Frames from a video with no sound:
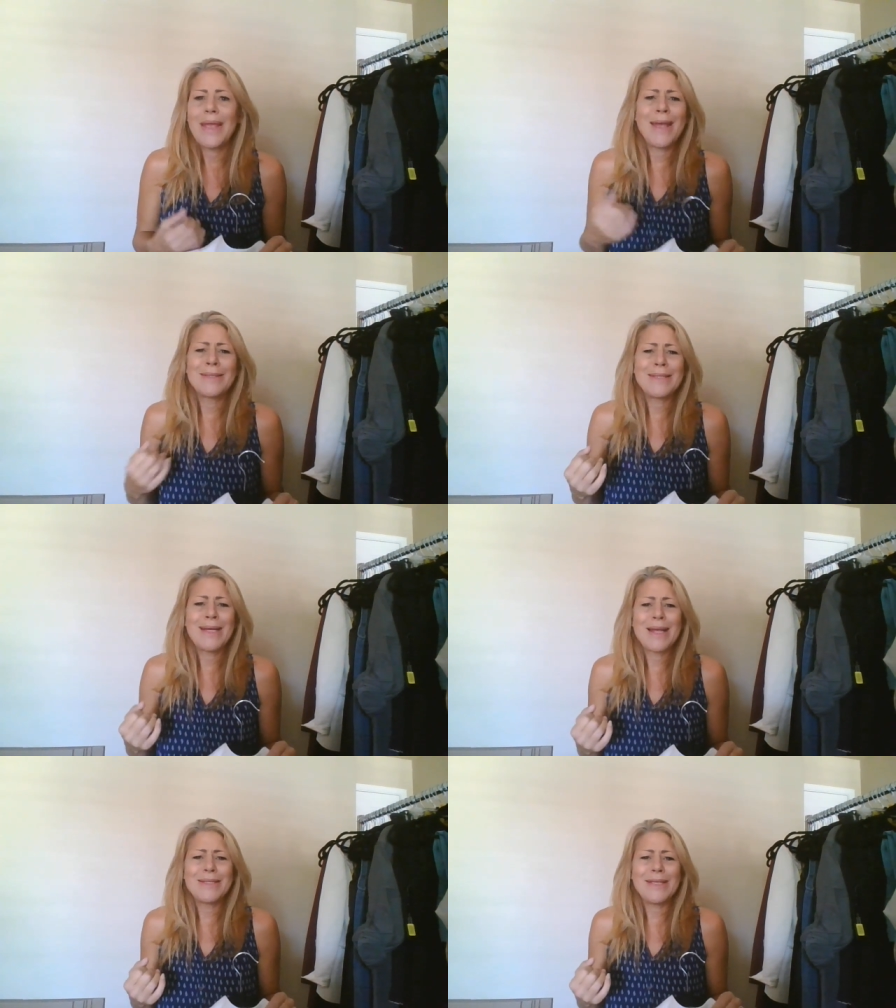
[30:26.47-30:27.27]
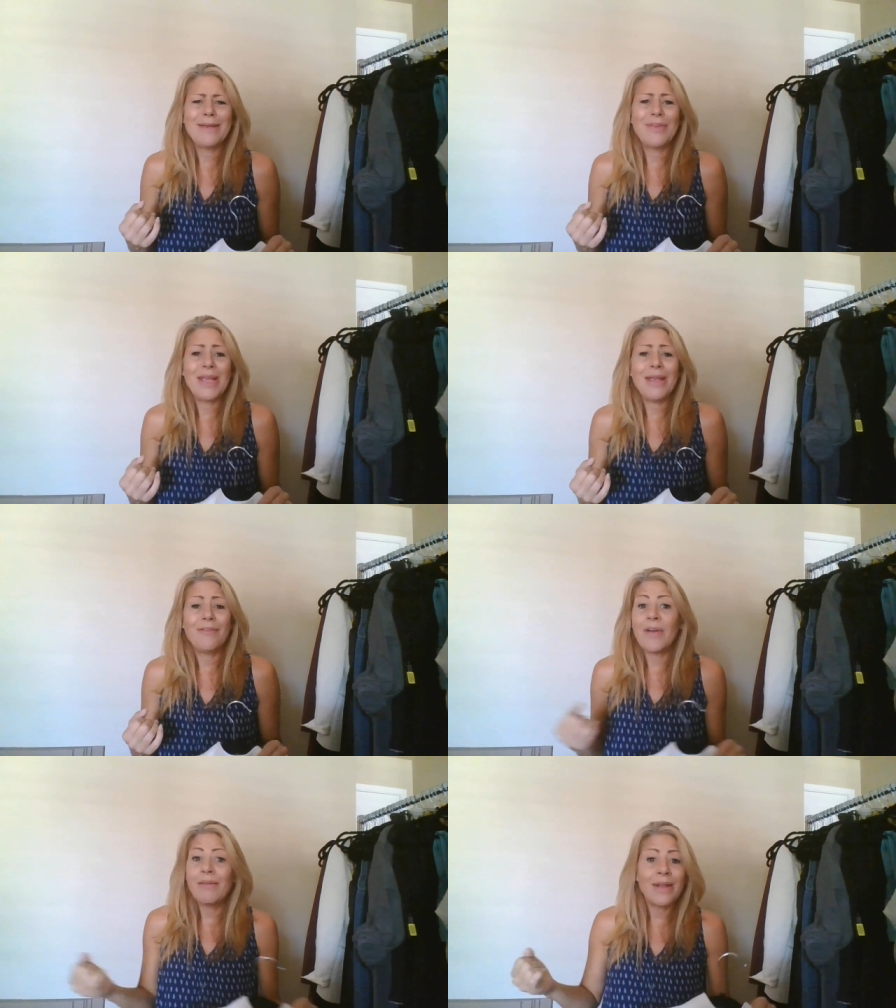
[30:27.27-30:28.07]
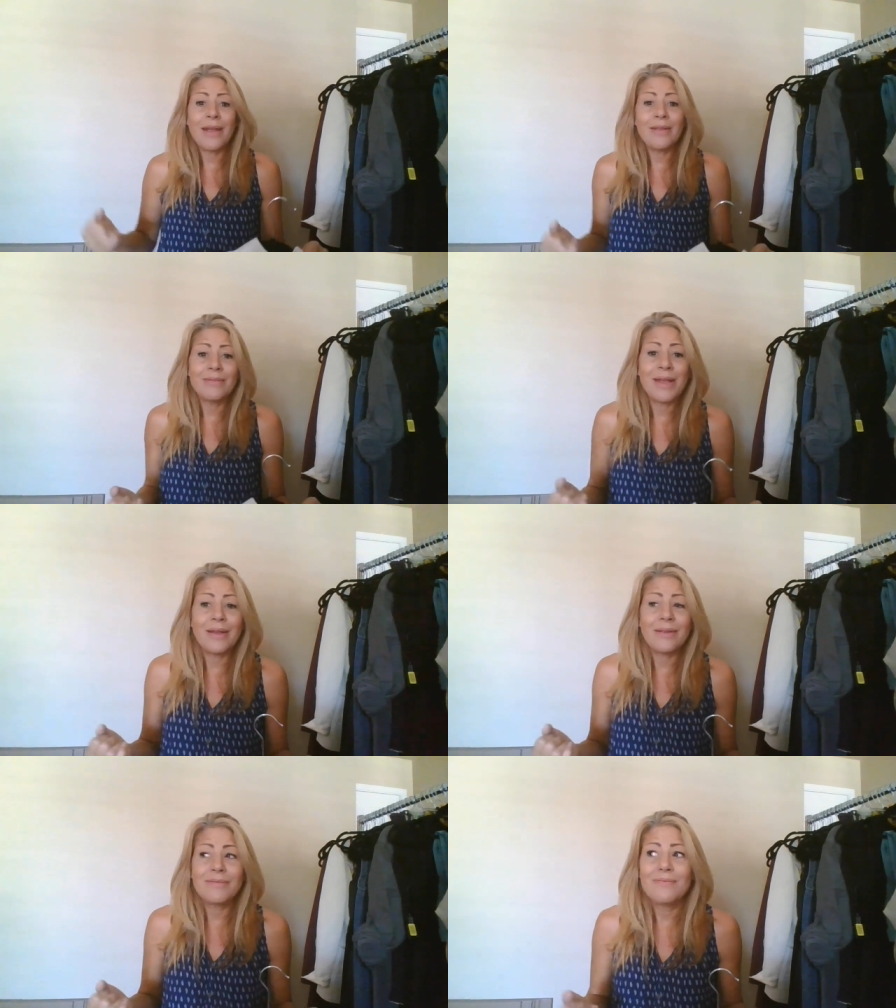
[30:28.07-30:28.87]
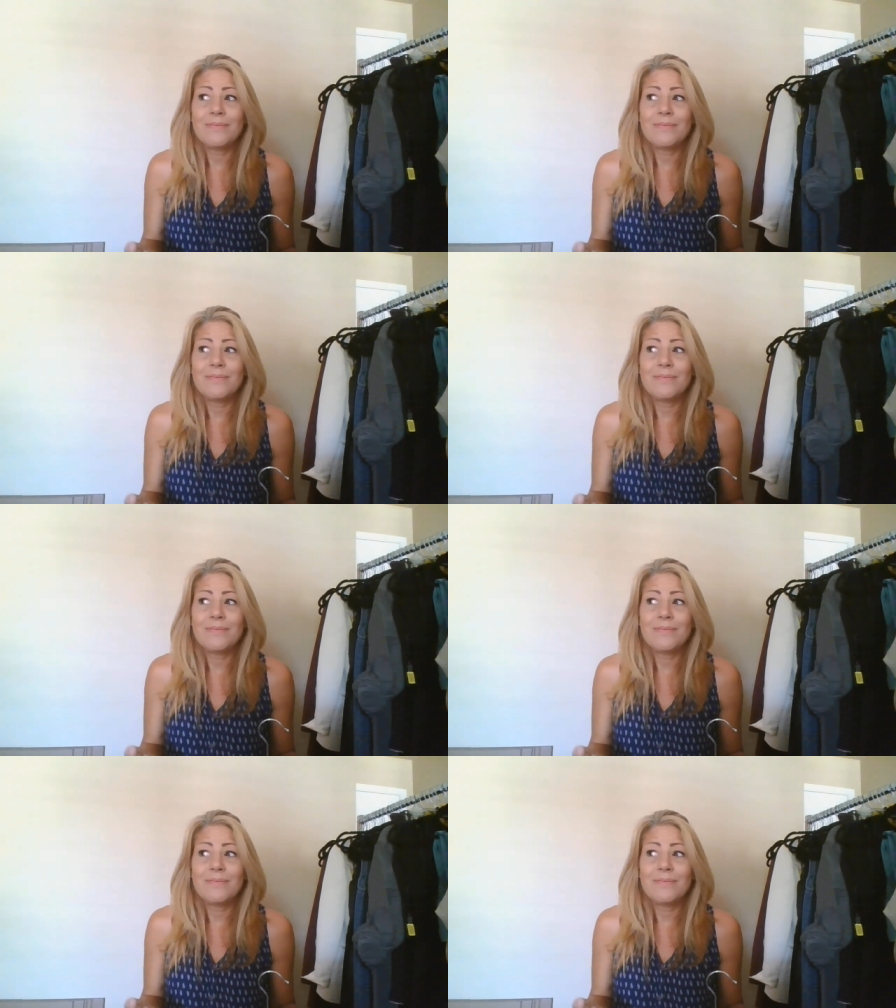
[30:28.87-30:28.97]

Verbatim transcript: As Seen on T V, found at the